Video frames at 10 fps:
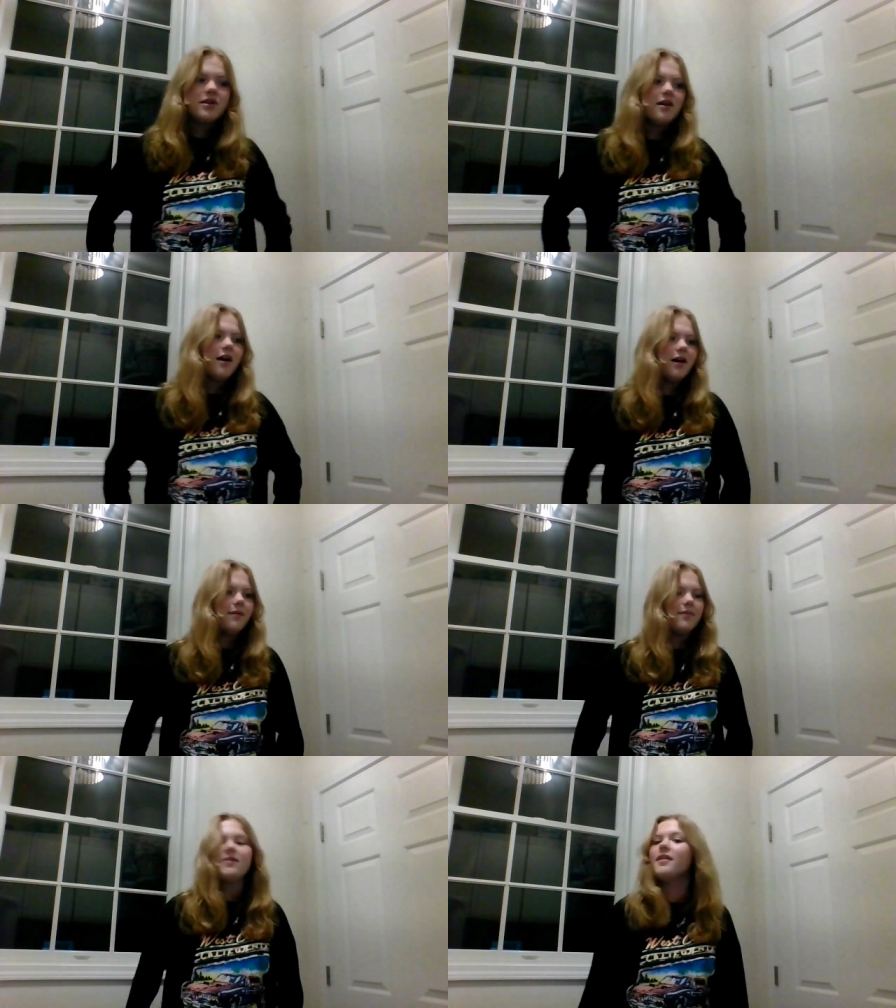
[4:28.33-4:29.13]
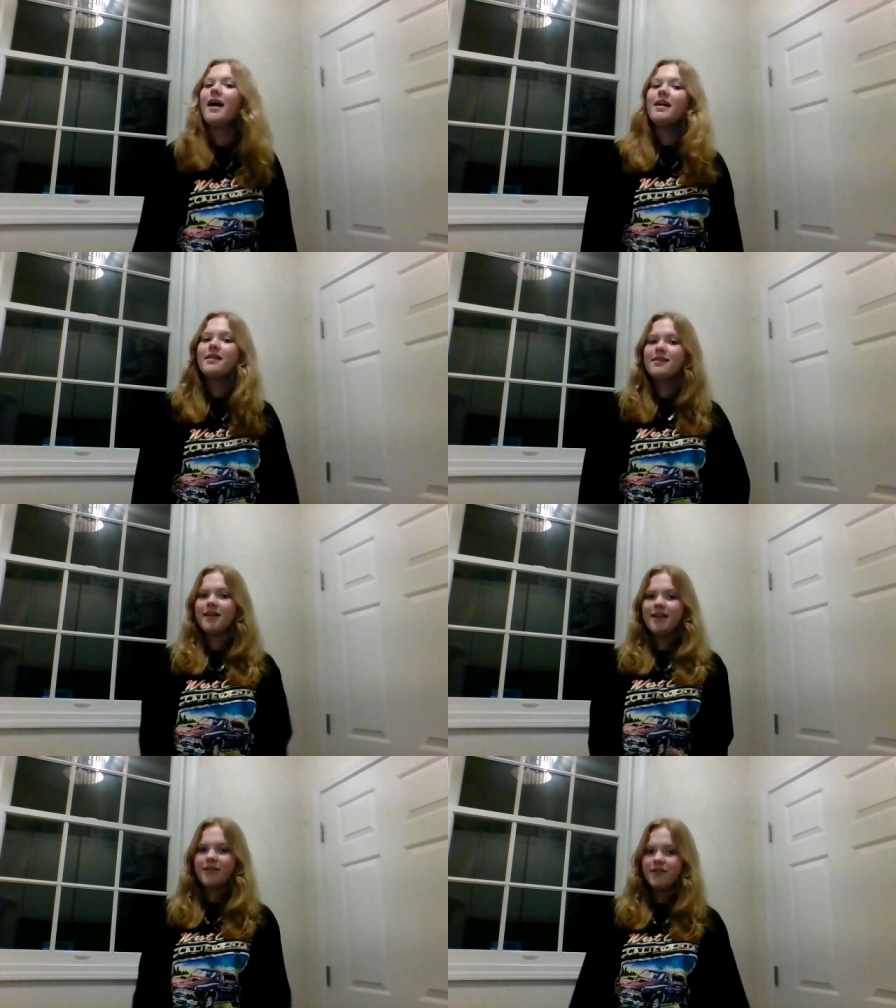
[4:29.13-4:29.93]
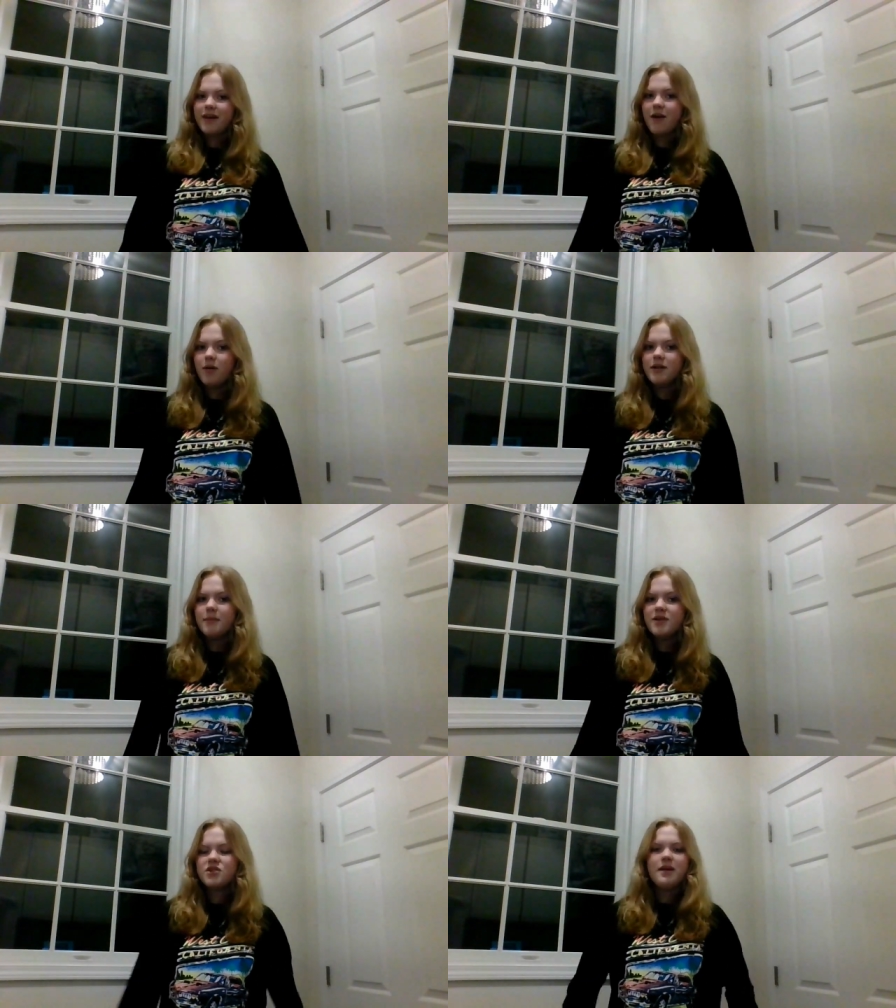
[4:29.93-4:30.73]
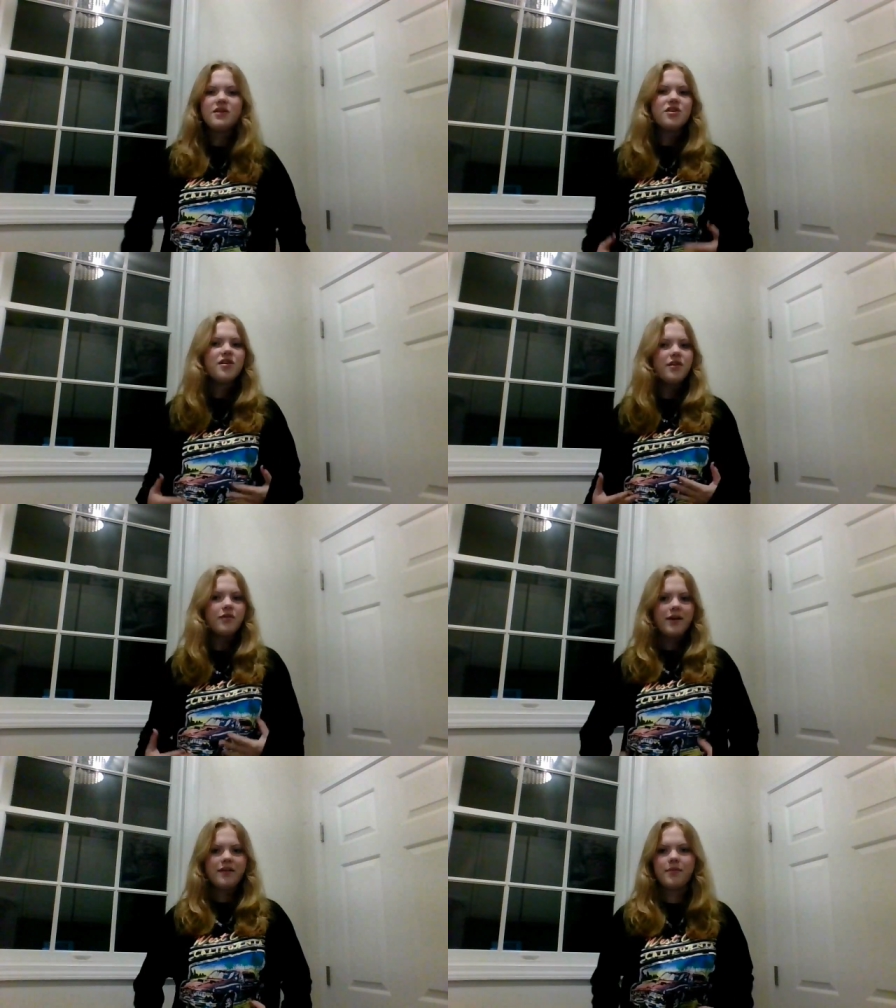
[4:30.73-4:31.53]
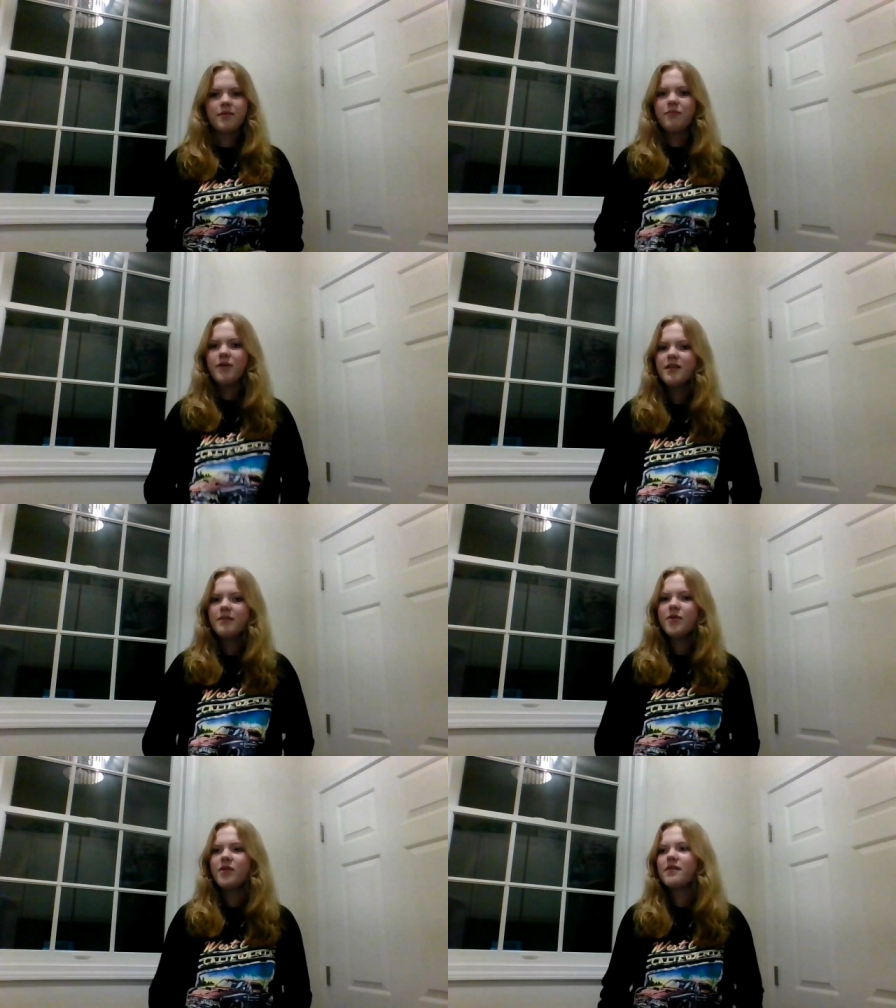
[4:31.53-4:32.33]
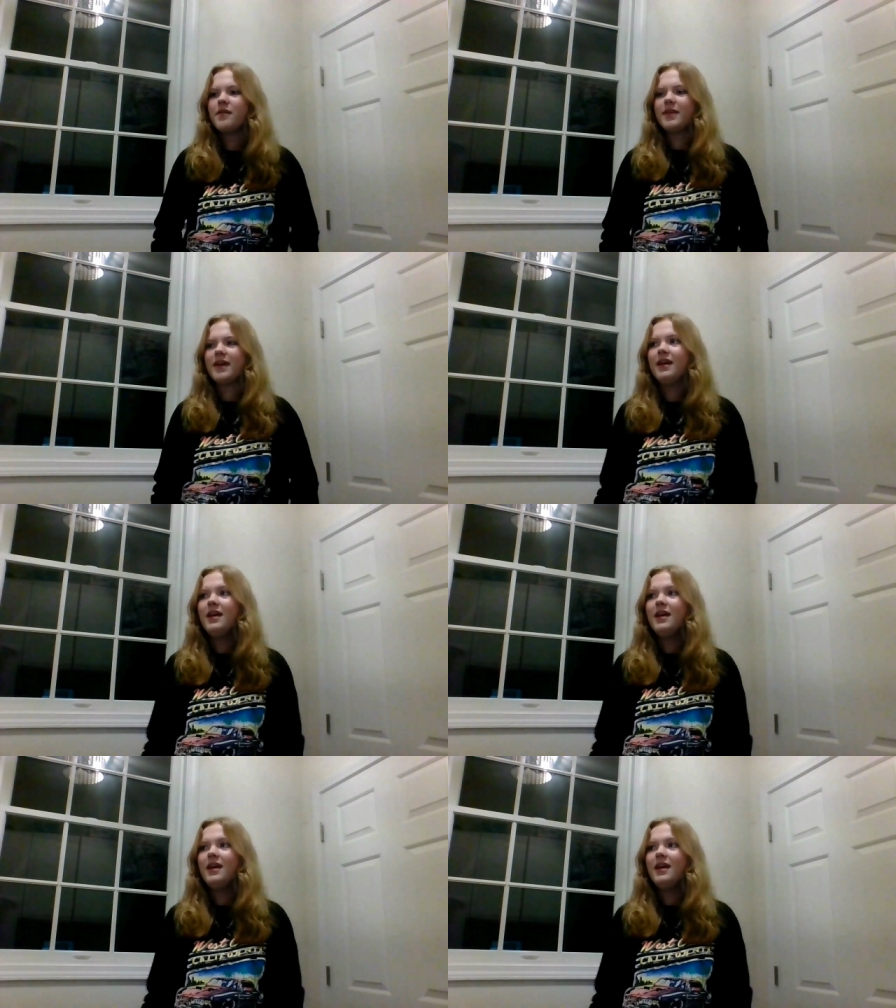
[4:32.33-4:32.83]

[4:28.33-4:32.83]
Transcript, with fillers: Um, so that is another thing I wanted to mention. Make sure you're wearing something breathable, something,